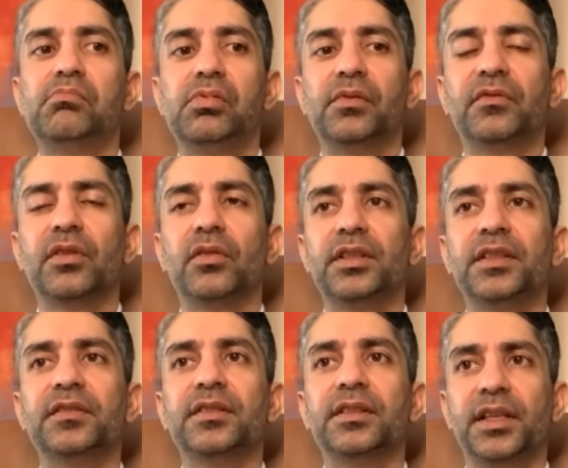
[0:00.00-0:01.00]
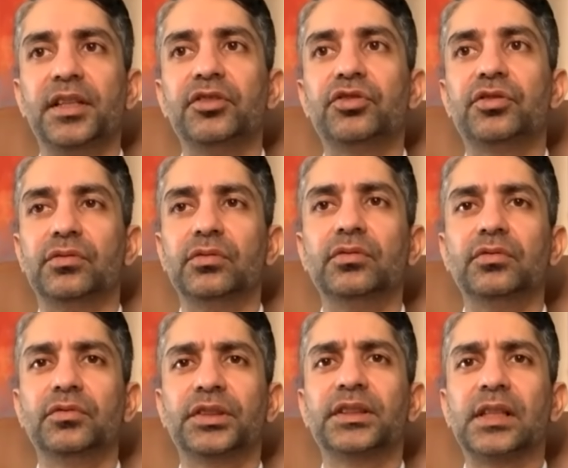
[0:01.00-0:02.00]
it's a decent age to
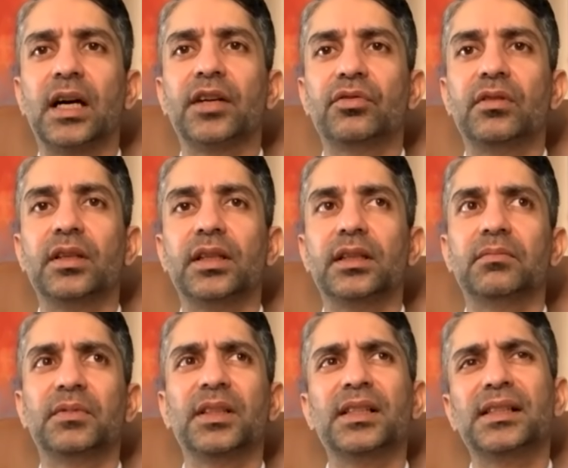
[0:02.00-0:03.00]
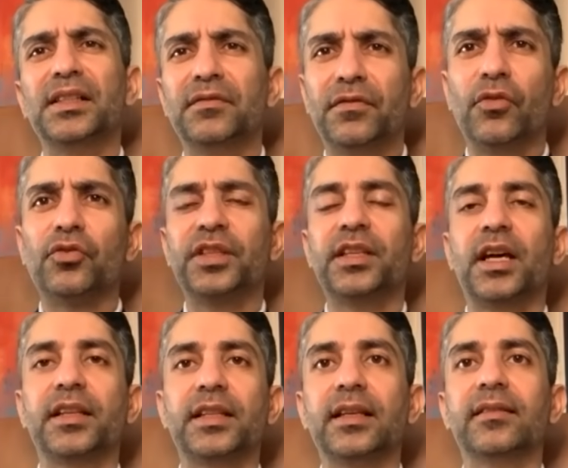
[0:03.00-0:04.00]
start. Uh, 13, 14,
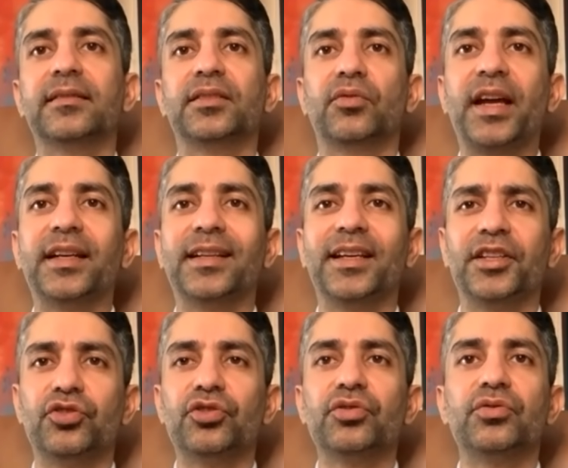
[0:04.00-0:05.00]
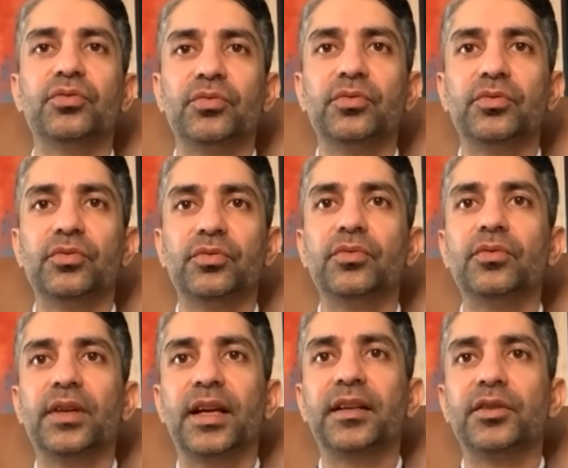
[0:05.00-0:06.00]
I think is the right age to, to
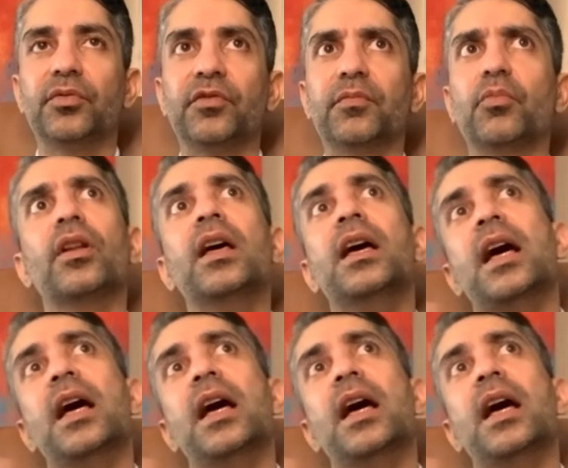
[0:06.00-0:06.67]
get into sport.